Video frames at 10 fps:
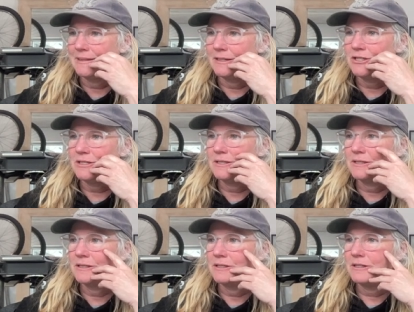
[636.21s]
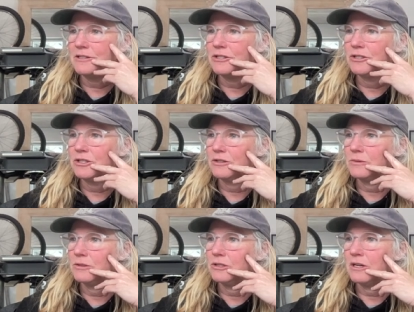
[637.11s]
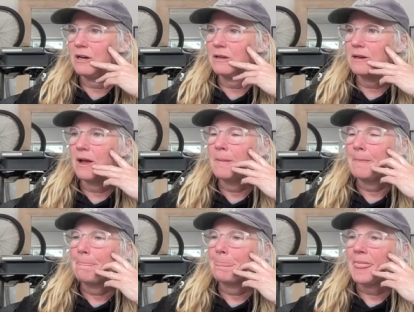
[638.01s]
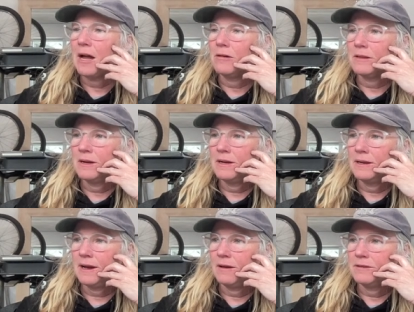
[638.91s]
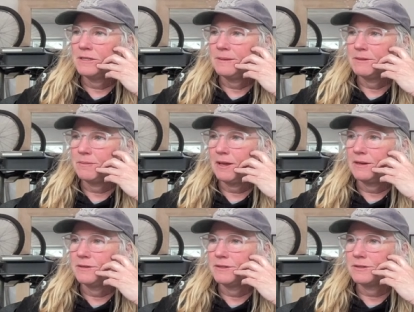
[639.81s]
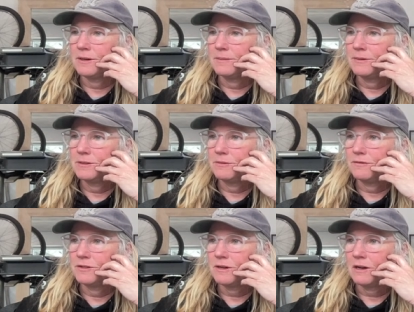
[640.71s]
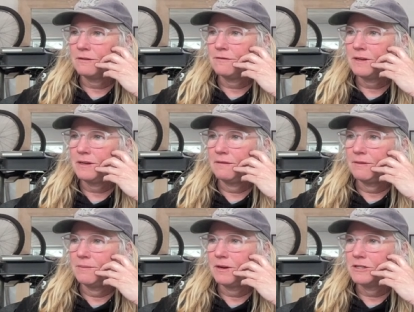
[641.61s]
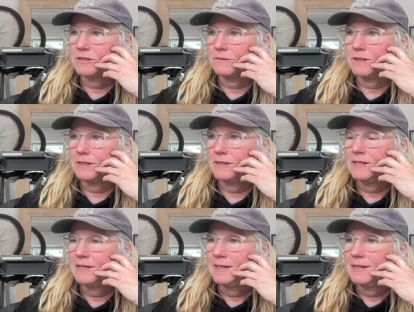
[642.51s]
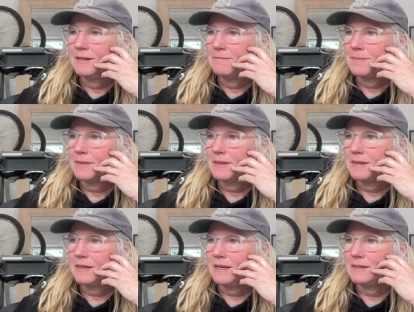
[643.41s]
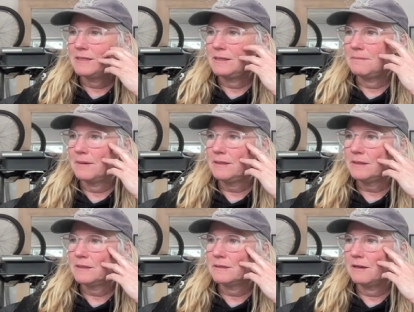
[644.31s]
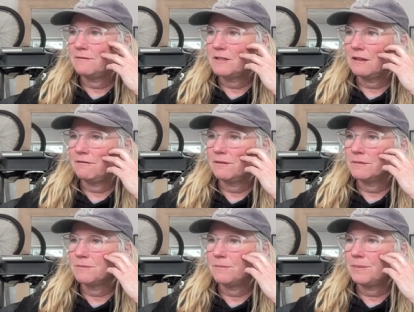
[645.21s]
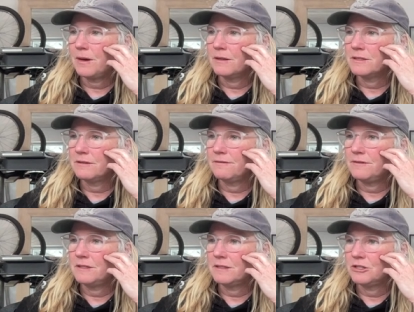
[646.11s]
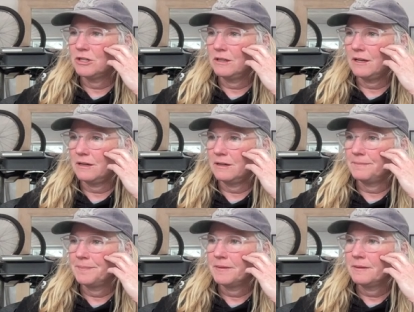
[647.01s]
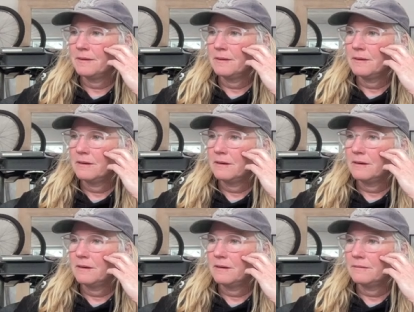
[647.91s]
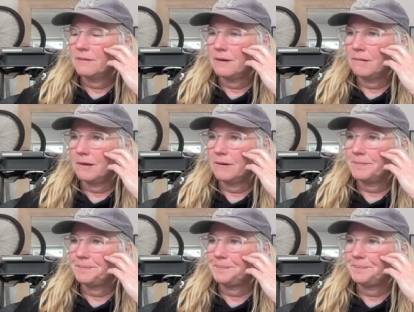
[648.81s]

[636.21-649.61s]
Such schedule shall outline how the teams plan to start principal photography of the project within 18 months of Telefilm's positive decision letter. There we go.